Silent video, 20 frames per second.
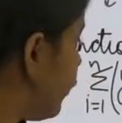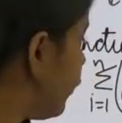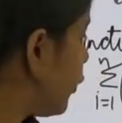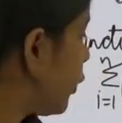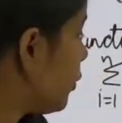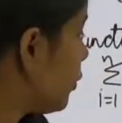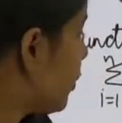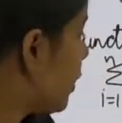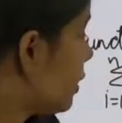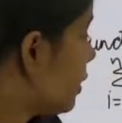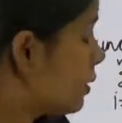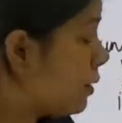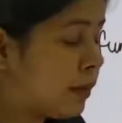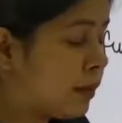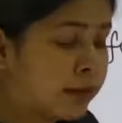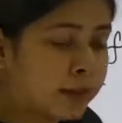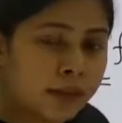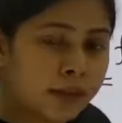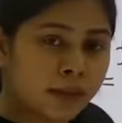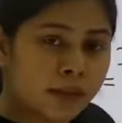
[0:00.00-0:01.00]
would be,
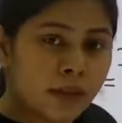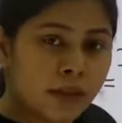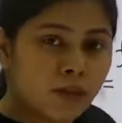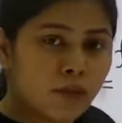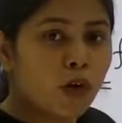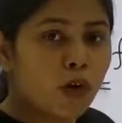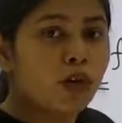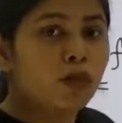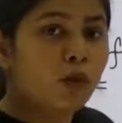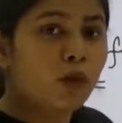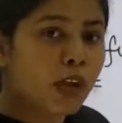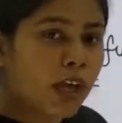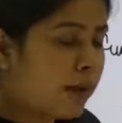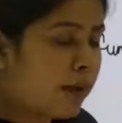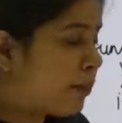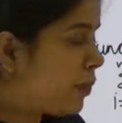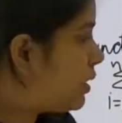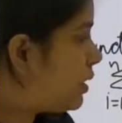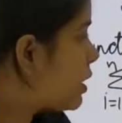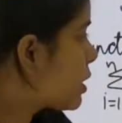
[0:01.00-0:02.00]
what would
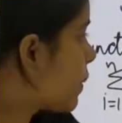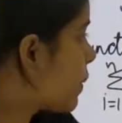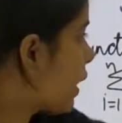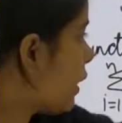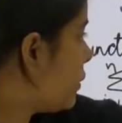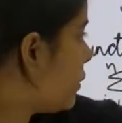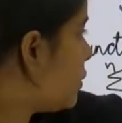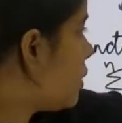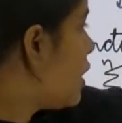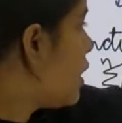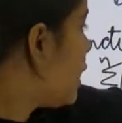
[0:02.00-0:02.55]
happen, this value